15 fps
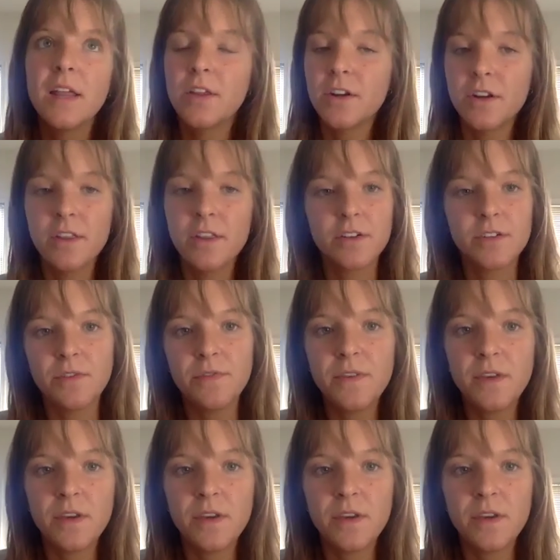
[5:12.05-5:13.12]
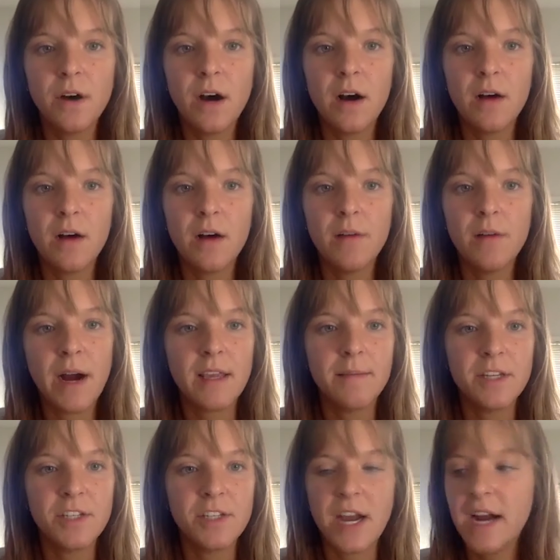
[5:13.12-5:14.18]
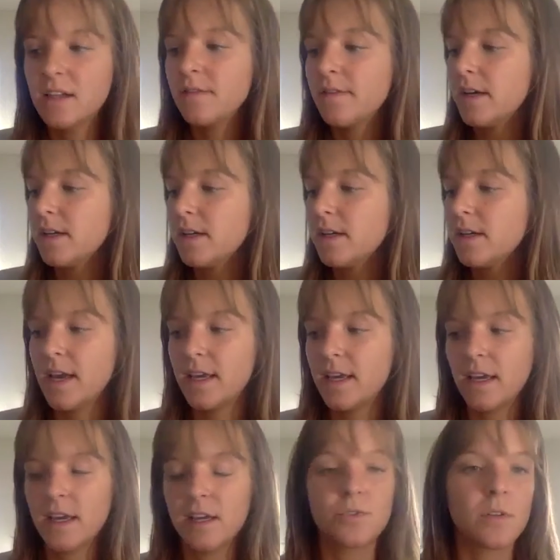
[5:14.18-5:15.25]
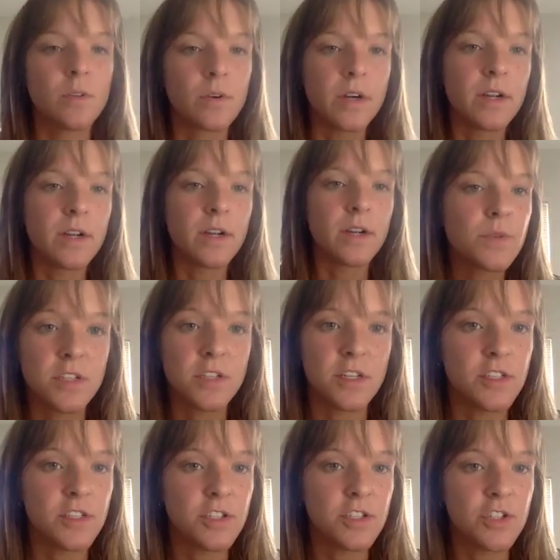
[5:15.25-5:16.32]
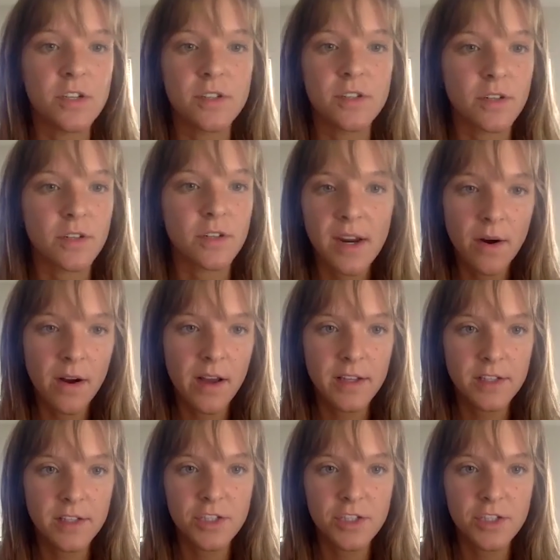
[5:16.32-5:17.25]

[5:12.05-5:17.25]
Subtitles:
There's a few body image activists like Iskra Lawrence, she's a great one.